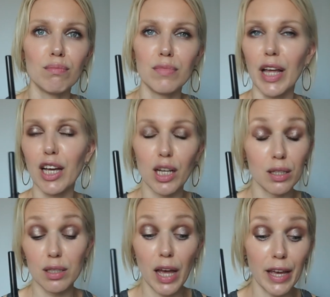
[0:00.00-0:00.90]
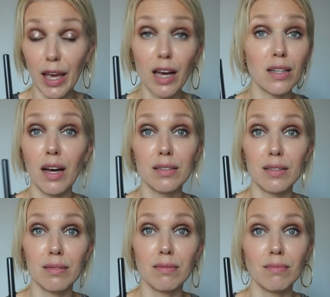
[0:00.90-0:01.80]
like I
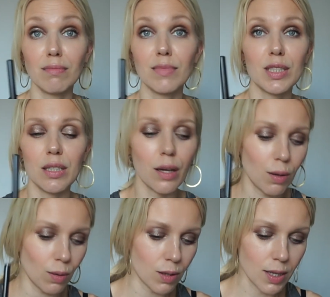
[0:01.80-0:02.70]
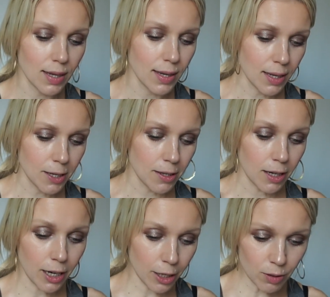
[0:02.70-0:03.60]
cannot. So
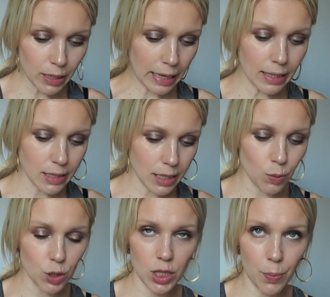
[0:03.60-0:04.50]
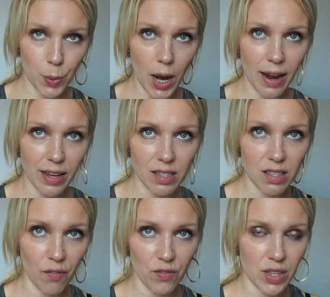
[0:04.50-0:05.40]
I only can distinguish the price
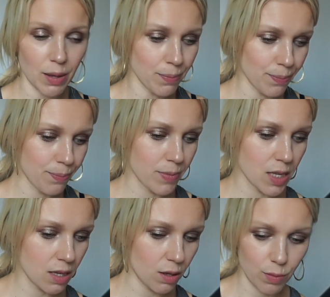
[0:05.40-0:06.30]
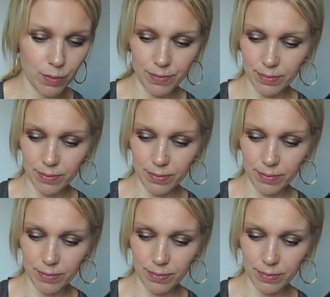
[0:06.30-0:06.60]
of them. So